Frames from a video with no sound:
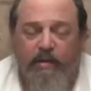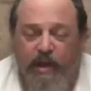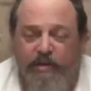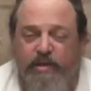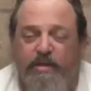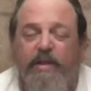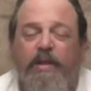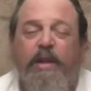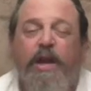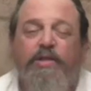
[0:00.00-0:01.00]
not just in
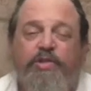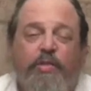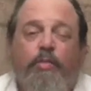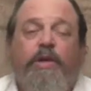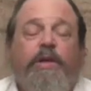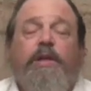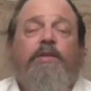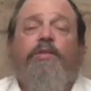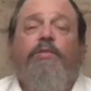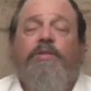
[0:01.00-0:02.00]
the kasha, what did he
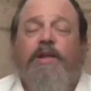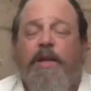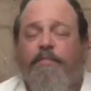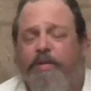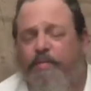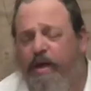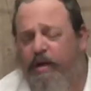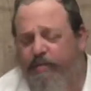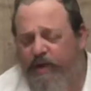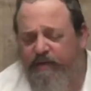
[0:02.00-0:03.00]
do, it's an empty
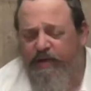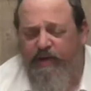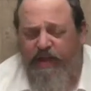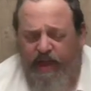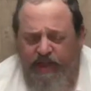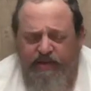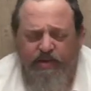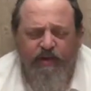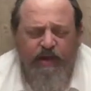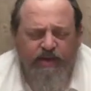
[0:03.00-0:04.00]
pot, but even in the
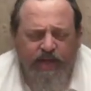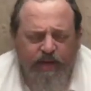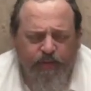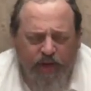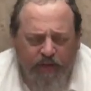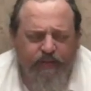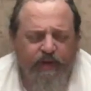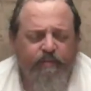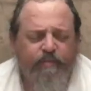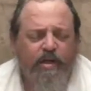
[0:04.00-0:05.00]
answer that it's like
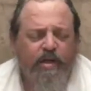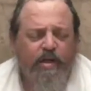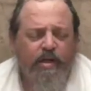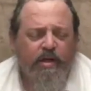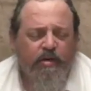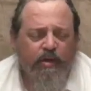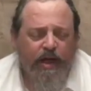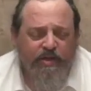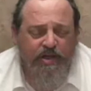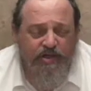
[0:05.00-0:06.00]
Ra'afim,
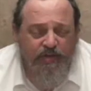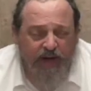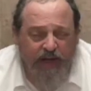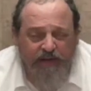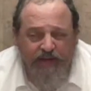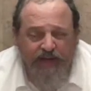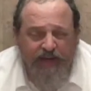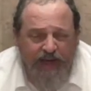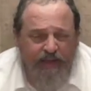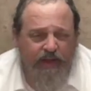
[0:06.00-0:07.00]
Rashi stressed
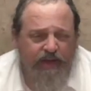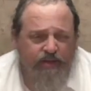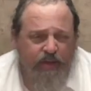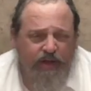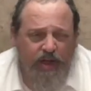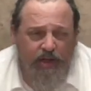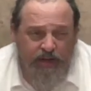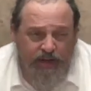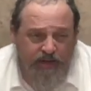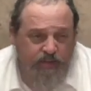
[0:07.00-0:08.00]
again that it's
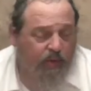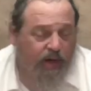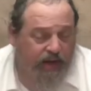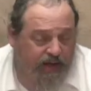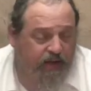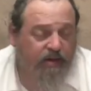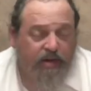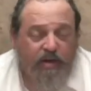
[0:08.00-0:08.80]
Rekanis. Why?